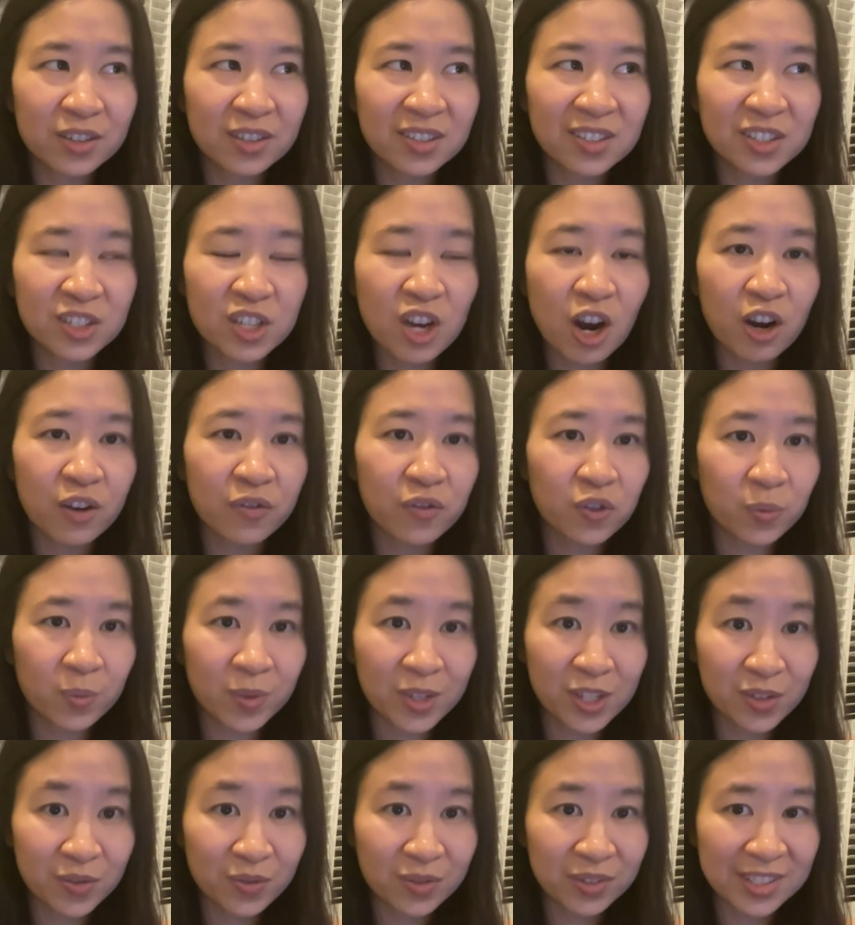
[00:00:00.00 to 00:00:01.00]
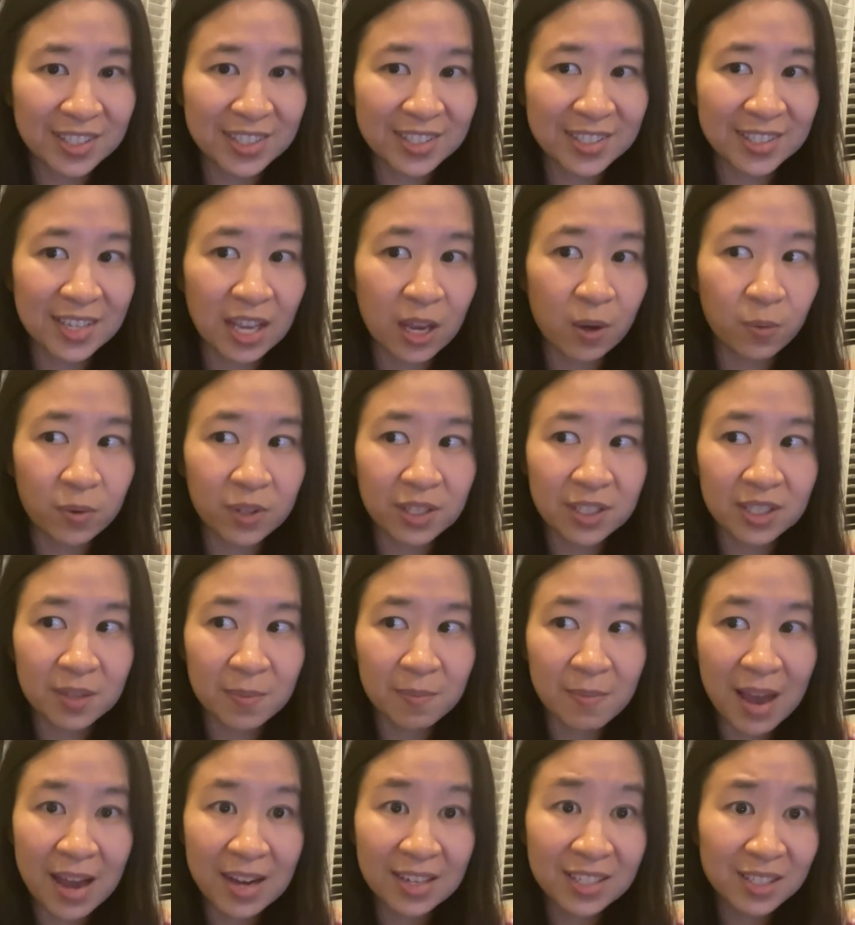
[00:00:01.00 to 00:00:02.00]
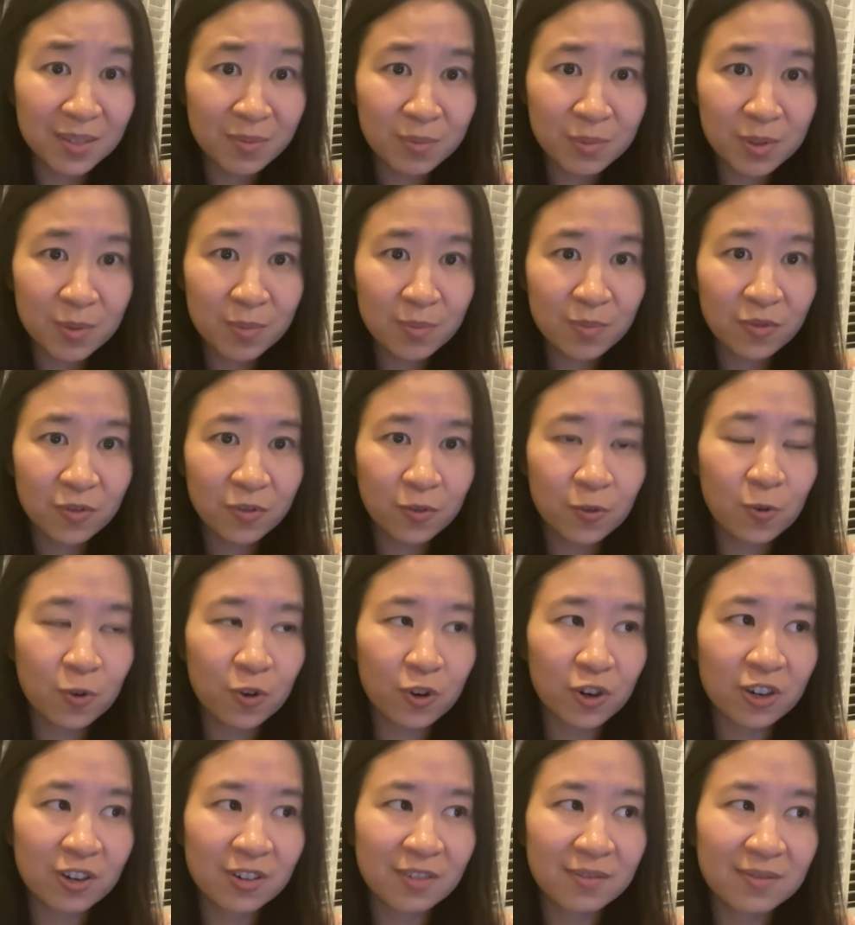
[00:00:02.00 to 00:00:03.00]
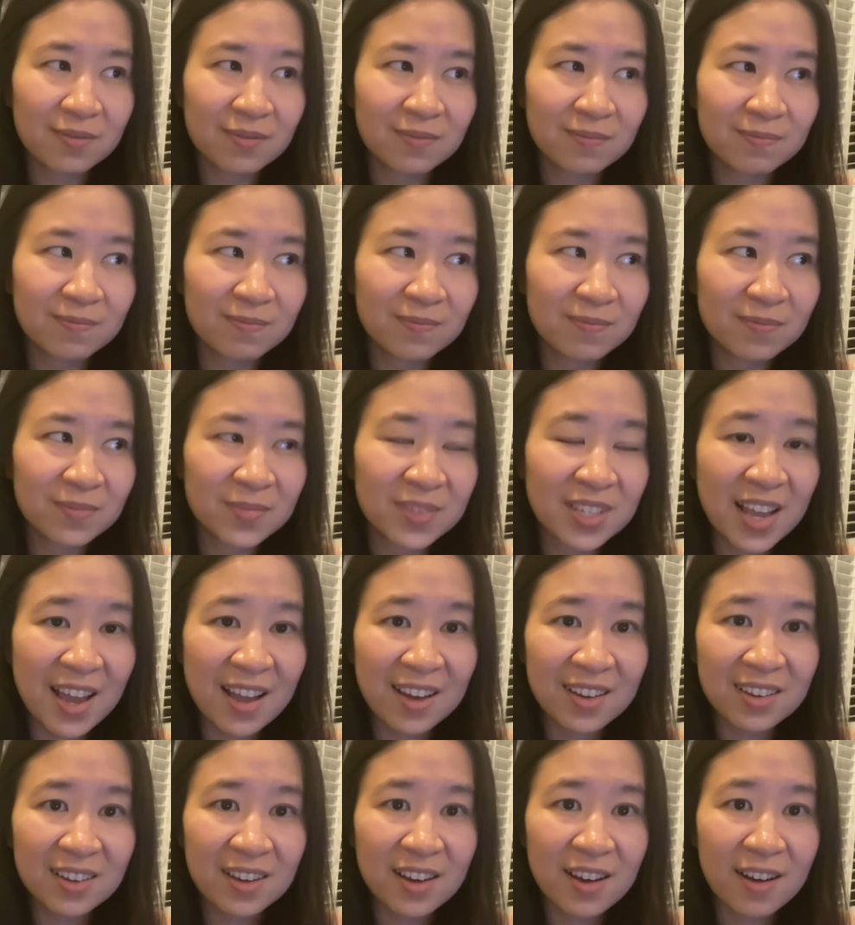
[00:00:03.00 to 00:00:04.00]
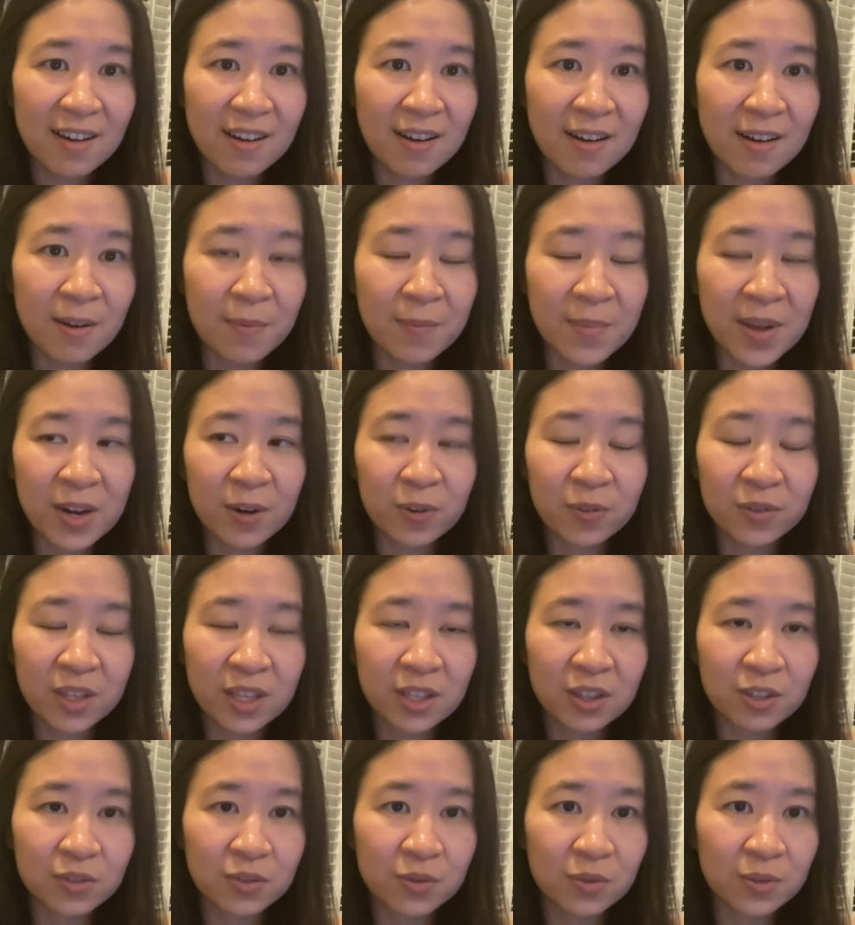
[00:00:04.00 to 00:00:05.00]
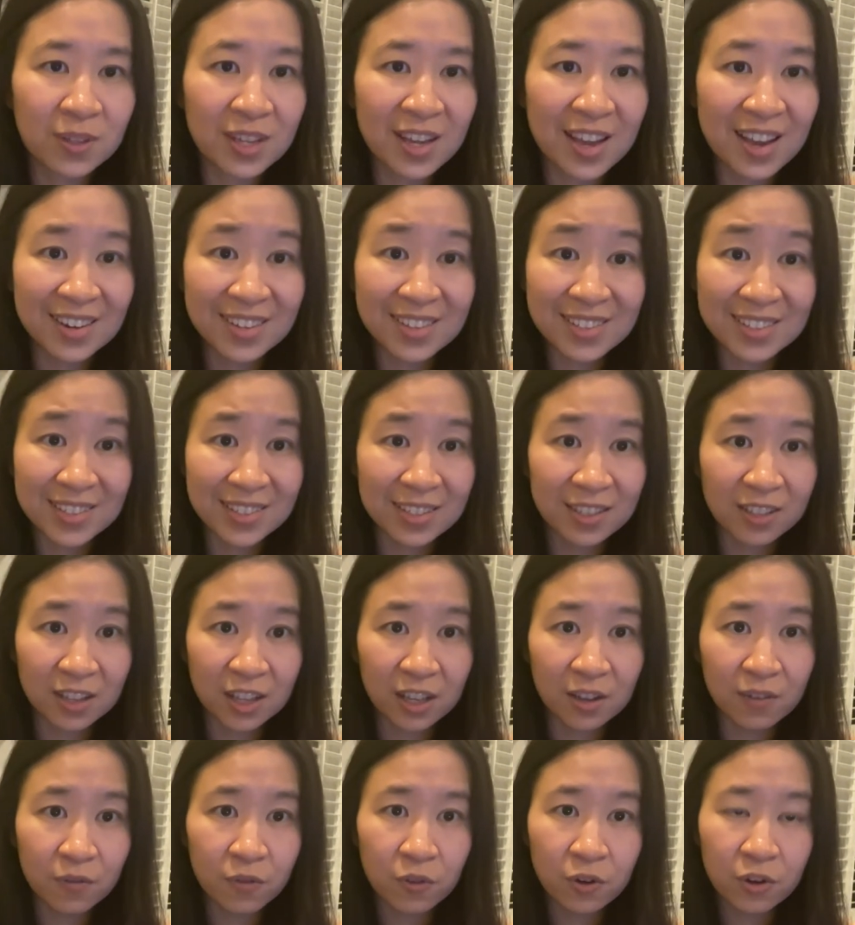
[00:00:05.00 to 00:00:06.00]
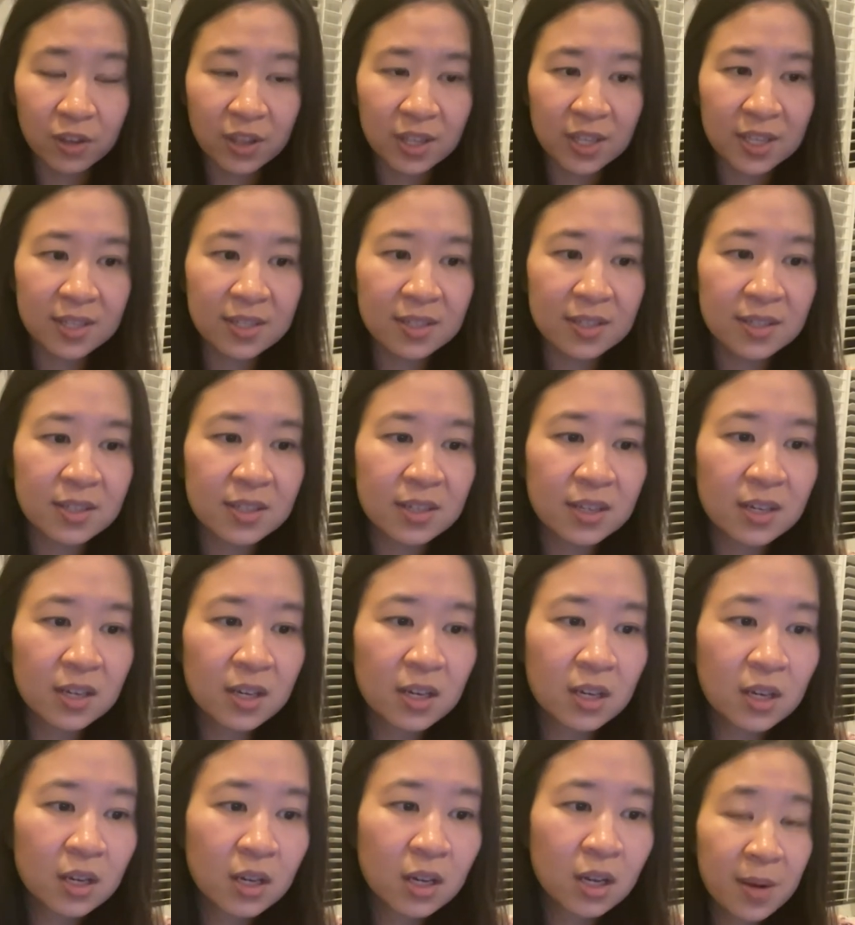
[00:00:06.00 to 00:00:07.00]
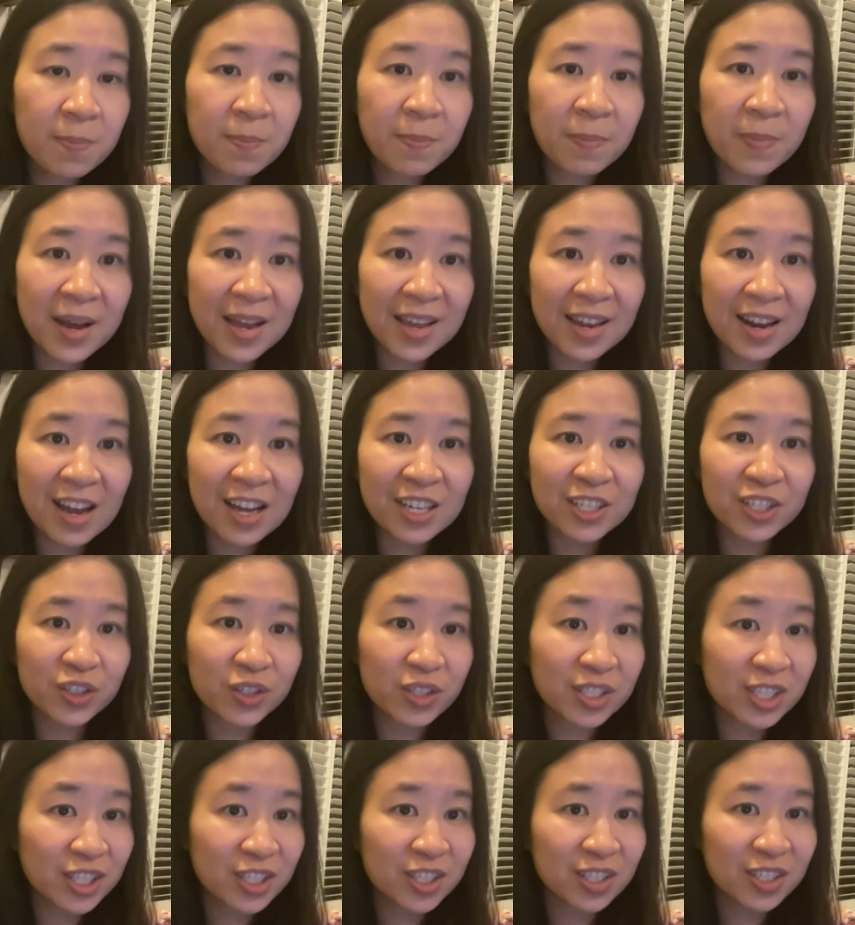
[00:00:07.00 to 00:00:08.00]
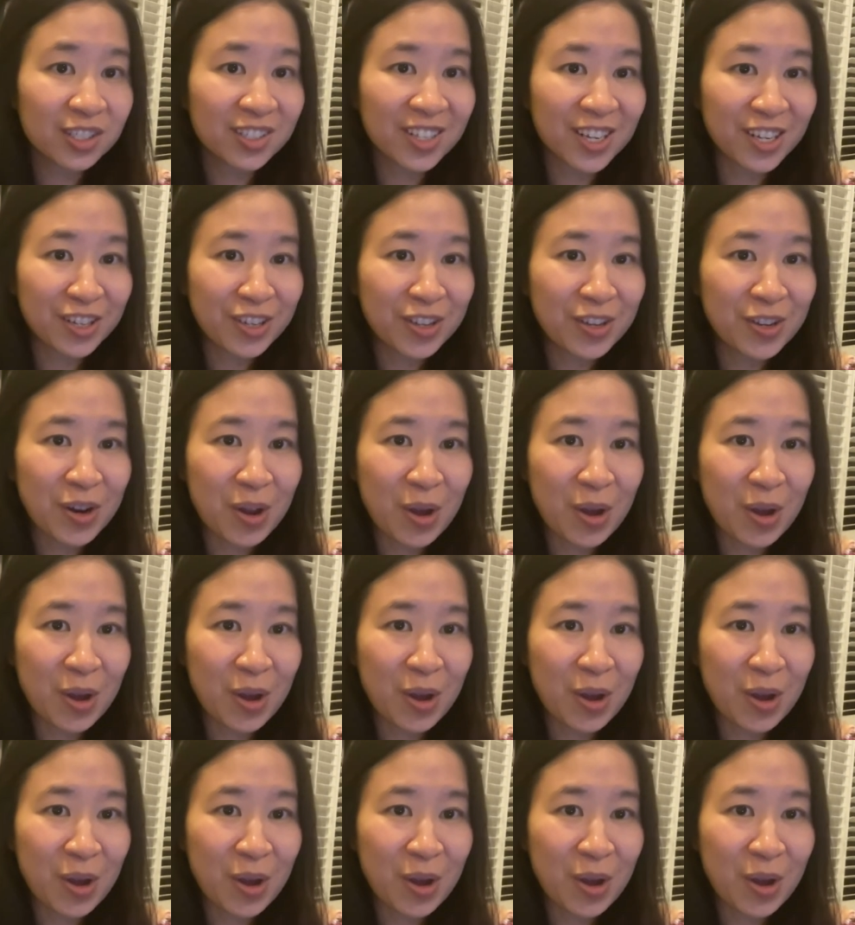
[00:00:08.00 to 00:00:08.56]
It's hard for me to really say what is the maximum for tech. Um, I don't think there's really any ceiling for these, but I just need to let you